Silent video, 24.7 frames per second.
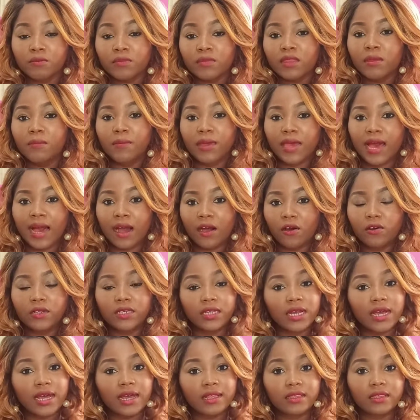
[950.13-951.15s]
but I already
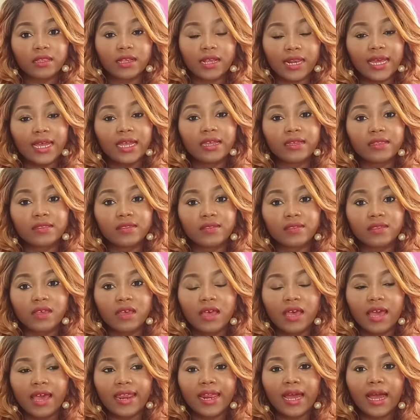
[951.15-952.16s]
had clients.
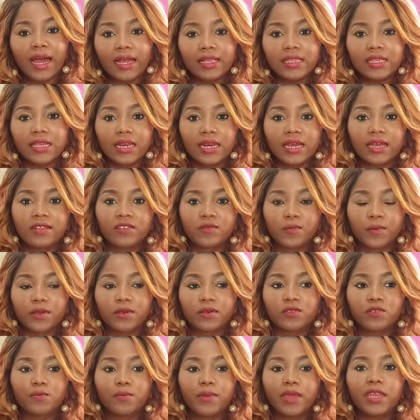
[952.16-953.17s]
And I had clients
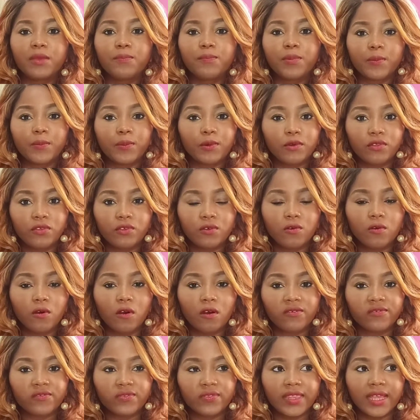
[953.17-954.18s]
because many people knew
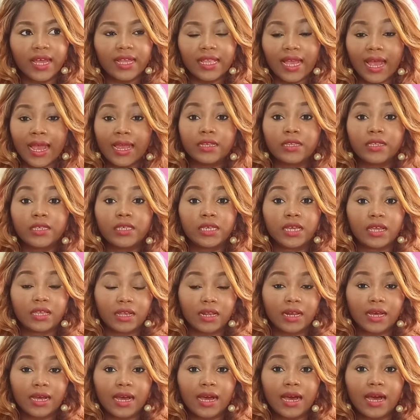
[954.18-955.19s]
of that idea that
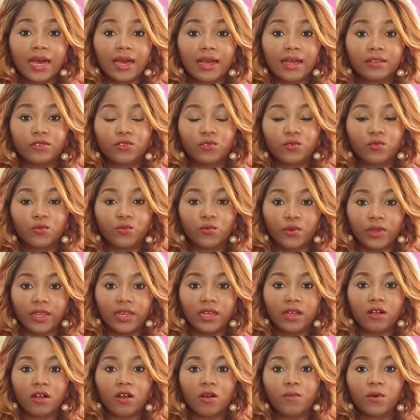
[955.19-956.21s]
I had to
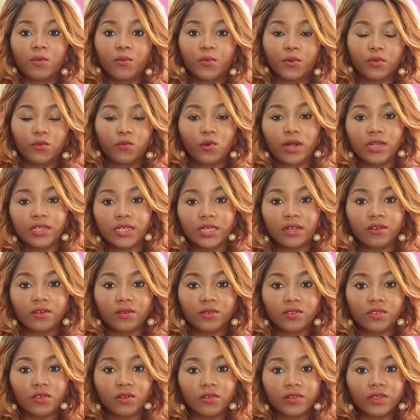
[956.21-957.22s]
really come up with YGI
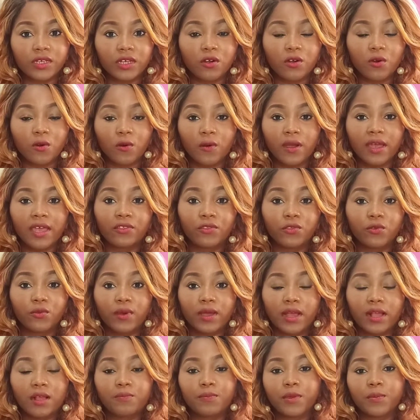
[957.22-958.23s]
Consulting Co. and to
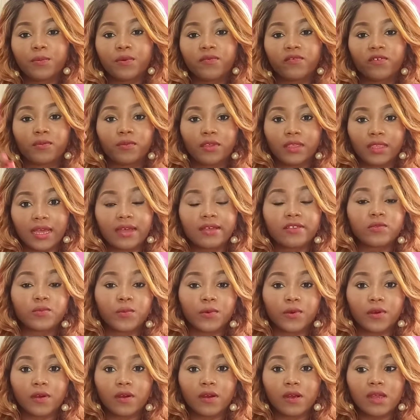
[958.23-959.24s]
help people from the
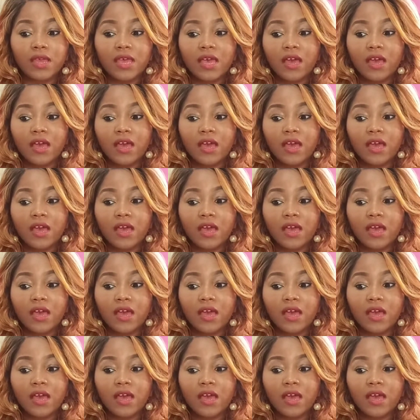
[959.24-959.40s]
diaspora